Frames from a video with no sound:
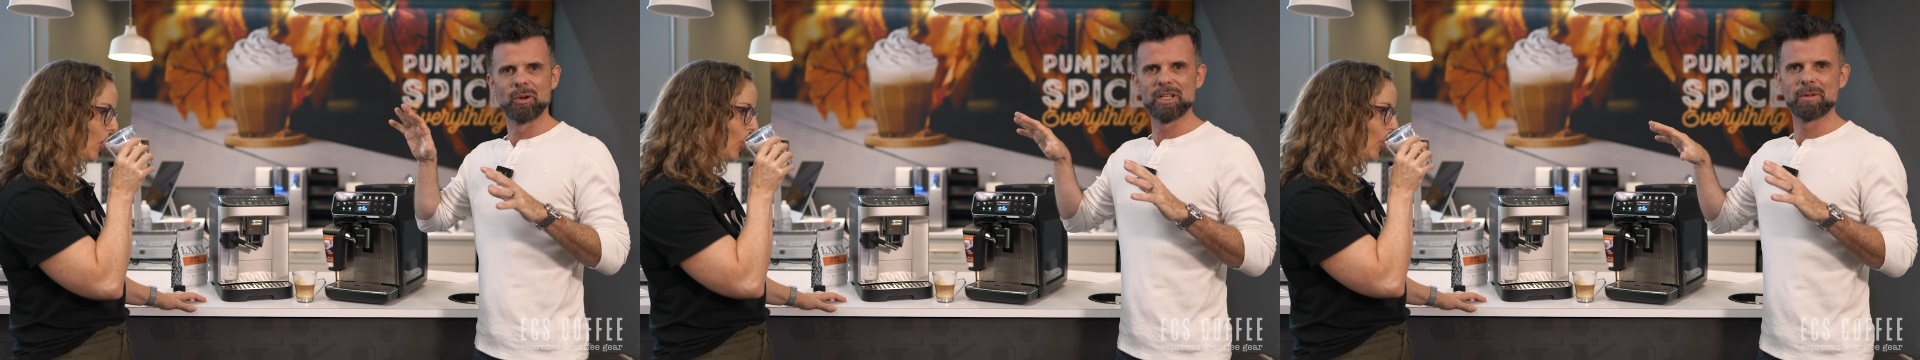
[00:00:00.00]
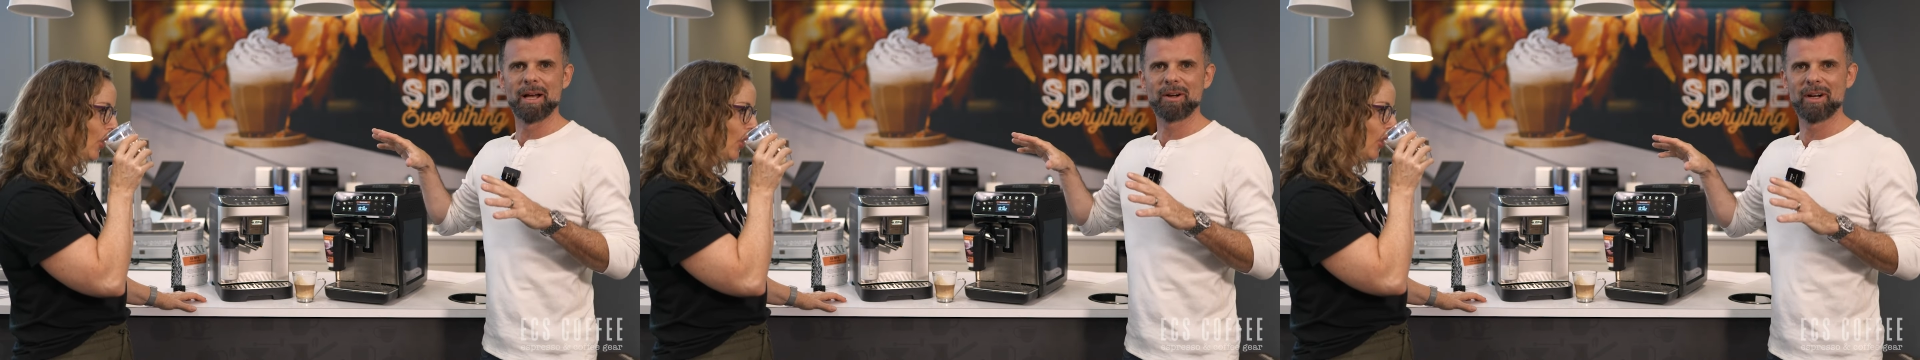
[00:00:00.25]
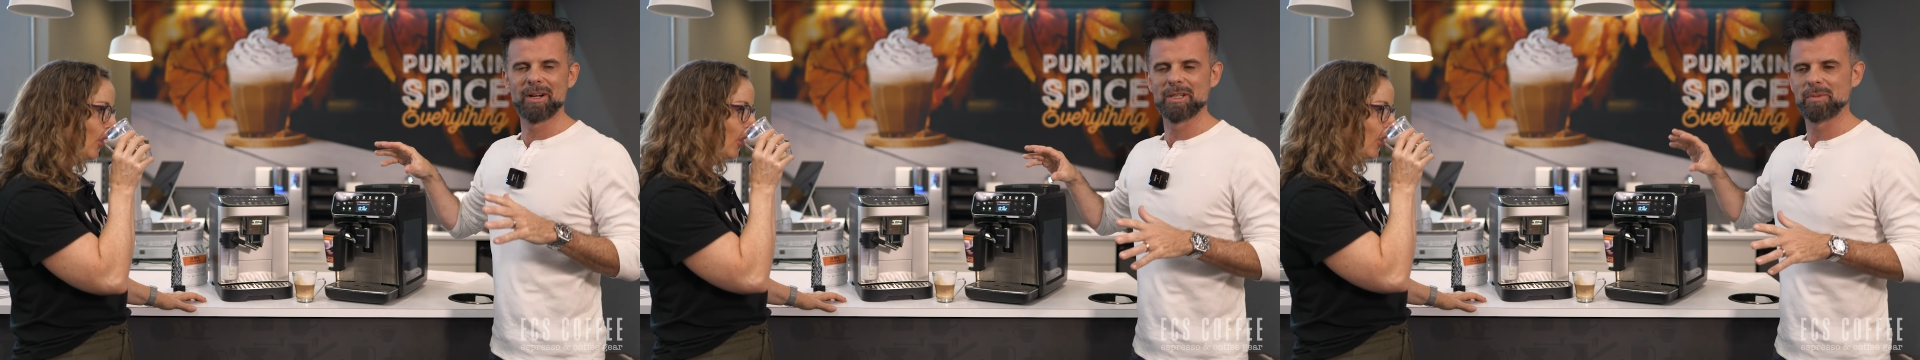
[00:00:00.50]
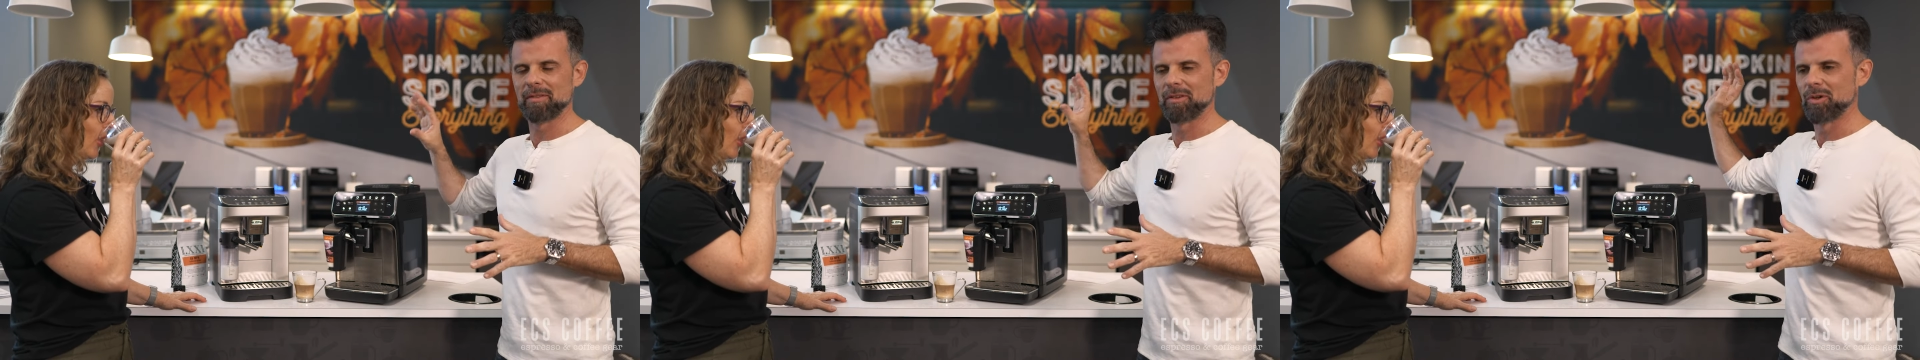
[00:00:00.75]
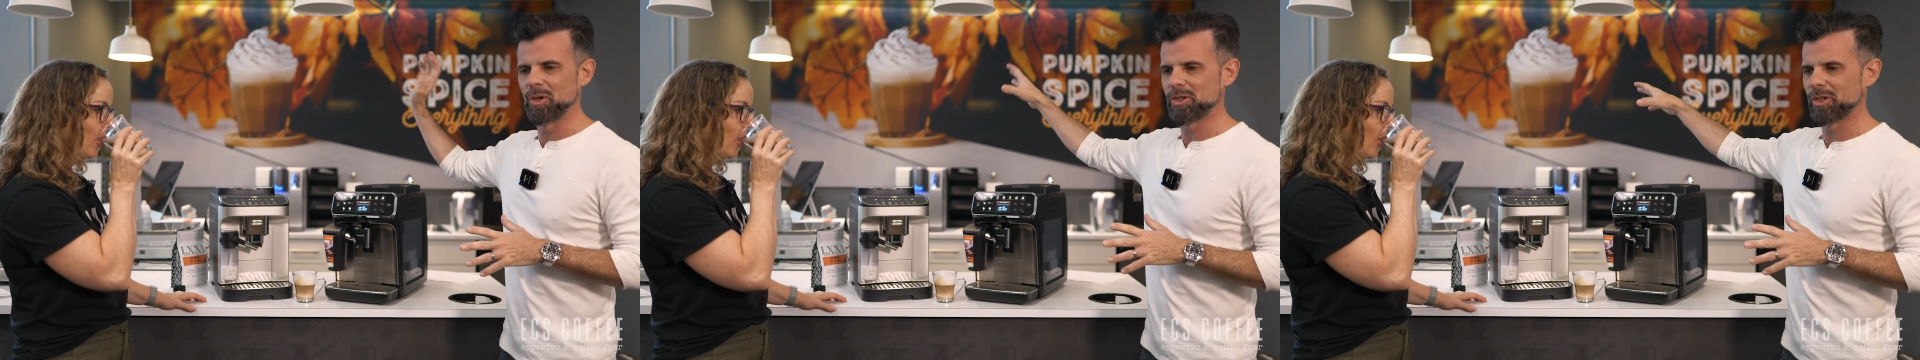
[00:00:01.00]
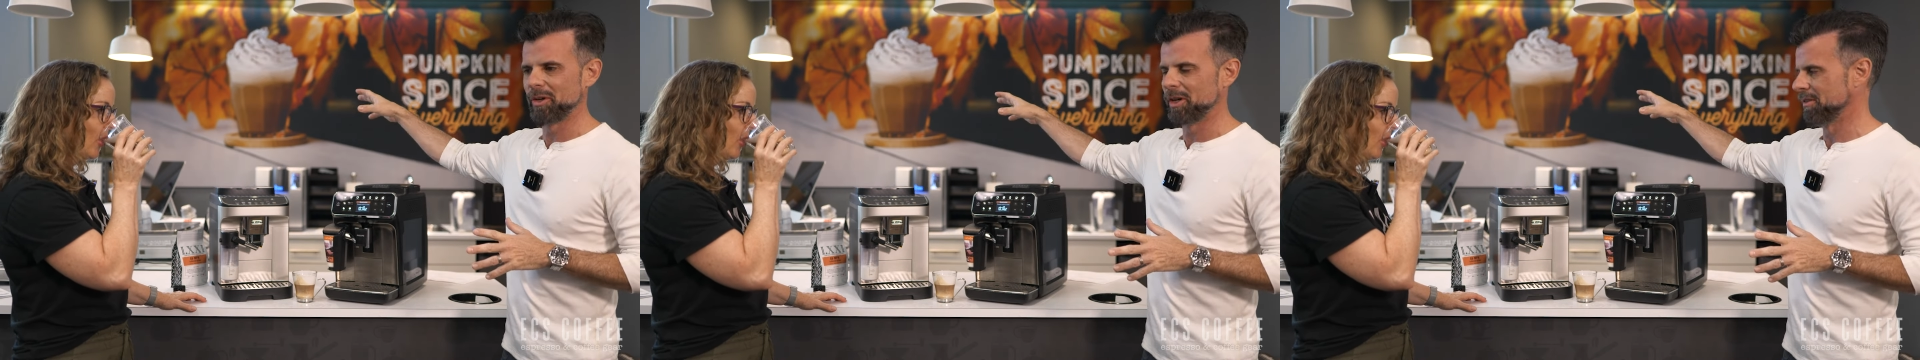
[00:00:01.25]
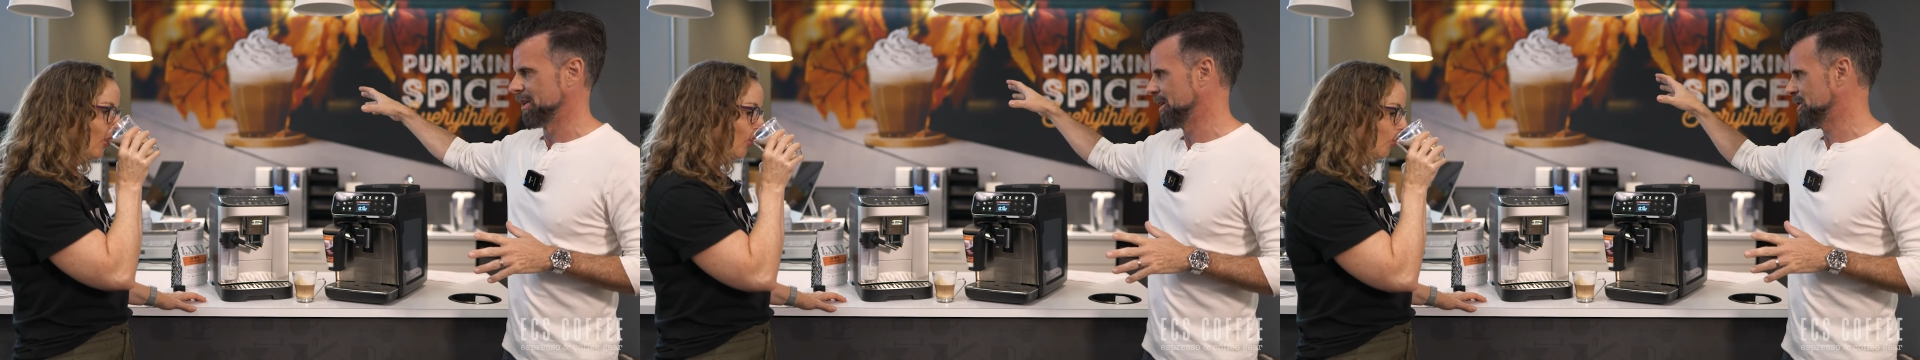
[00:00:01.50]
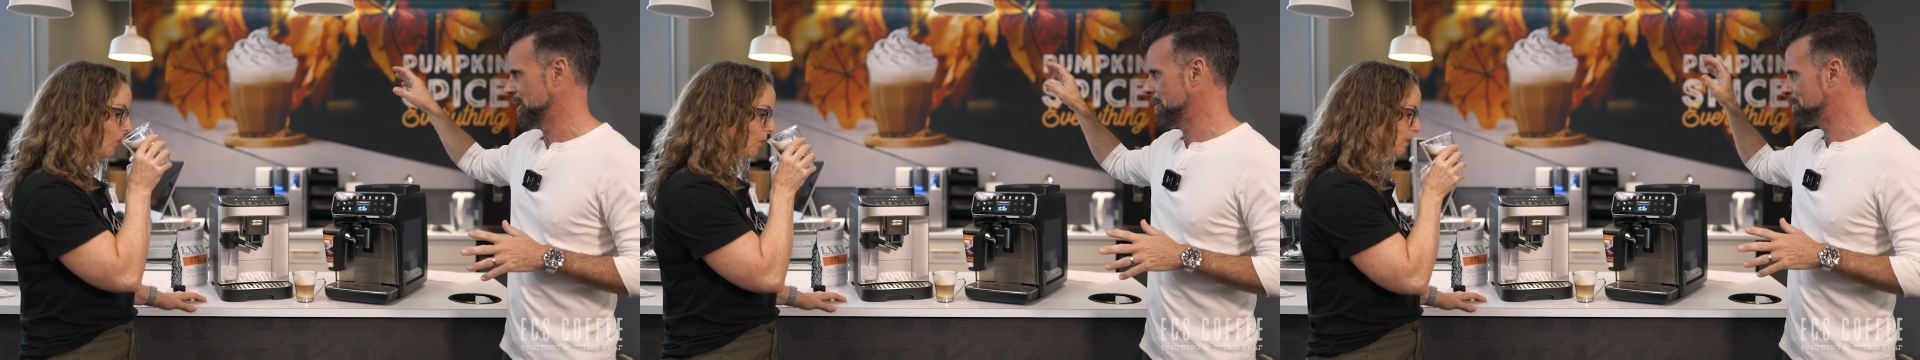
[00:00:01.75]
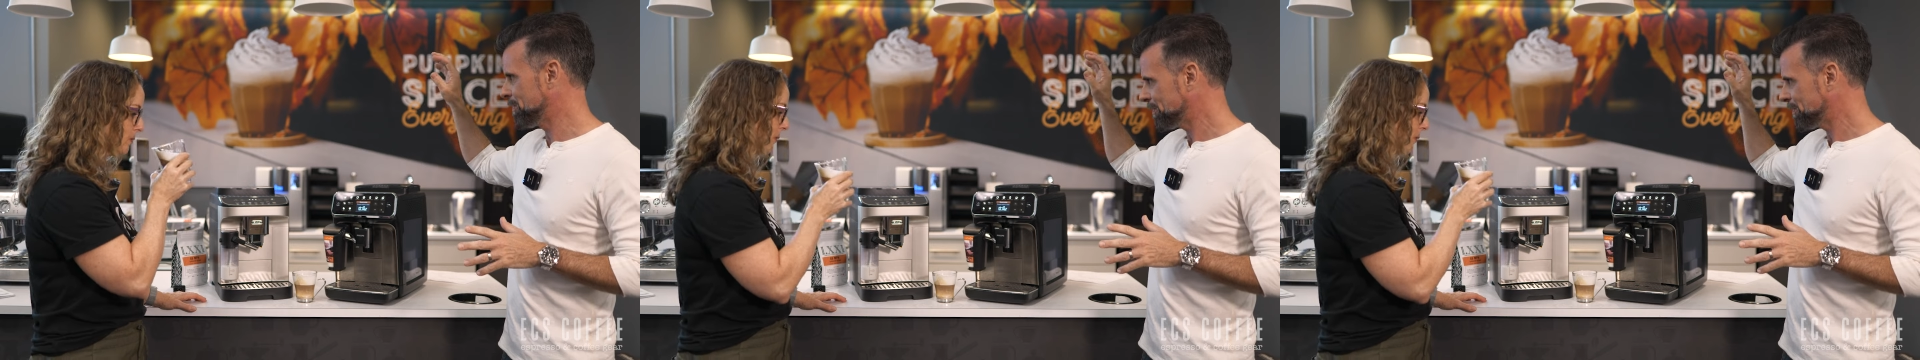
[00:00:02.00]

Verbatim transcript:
Speaker 1: noise in the background, it's we have a roaster going over there, so